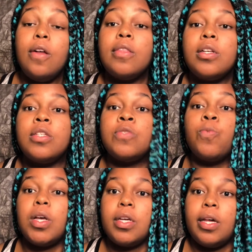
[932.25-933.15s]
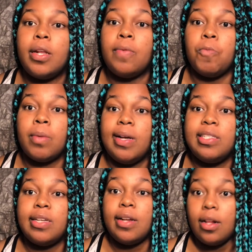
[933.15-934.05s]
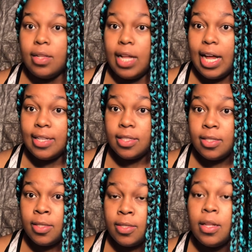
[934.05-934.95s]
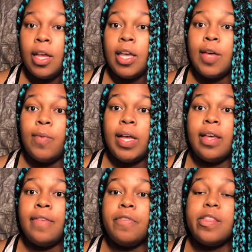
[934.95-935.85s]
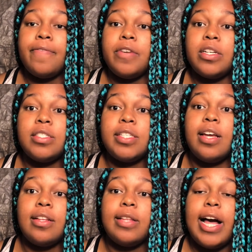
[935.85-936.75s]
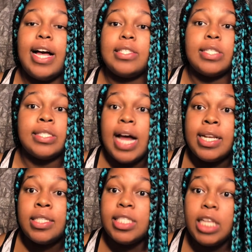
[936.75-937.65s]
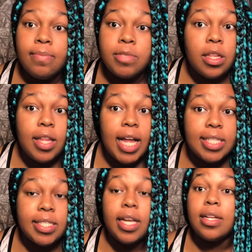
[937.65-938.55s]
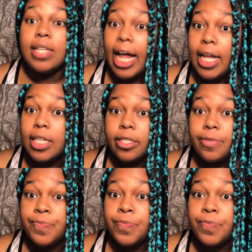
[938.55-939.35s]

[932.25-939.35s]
There's this one kid in one of my gen ed classes. He went in for the first day of class, and I didn't see him until the last day of class.